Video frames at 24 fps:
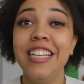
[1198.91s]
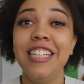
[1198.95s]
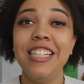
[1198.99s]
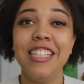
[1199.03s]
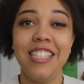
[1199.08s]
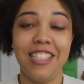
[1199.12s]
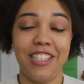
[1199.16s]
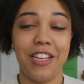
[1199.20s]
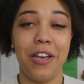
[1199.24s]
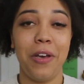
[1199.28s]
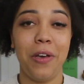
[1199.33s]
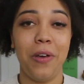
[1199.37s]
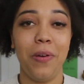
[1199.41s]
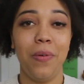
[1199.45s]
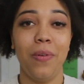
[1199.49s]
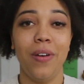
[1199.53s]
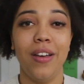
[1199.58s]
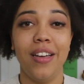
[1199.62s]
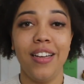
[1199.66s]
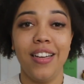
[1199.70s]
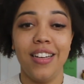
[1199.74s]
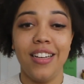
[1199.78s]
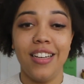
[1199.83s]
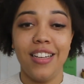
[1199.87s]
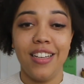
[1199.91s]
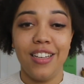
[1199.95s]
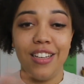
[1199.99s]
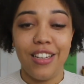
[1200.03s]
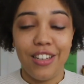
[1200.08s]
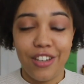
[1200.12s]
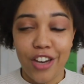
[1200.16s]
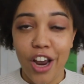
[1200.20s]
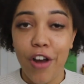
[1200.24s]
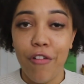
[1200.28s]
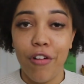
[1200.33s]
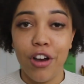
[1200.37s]
So
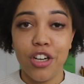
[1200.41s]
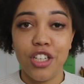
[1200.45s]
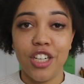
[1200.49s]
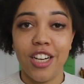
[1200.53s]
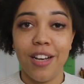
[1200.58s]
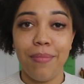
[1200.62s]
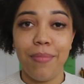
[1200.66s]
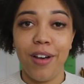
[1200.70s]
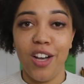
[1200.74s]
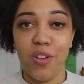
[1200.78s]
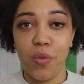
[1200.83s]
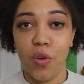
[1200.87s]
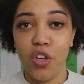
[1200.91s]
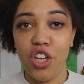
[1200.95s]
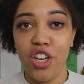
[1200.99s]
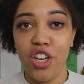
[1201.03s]
don't rush it, because once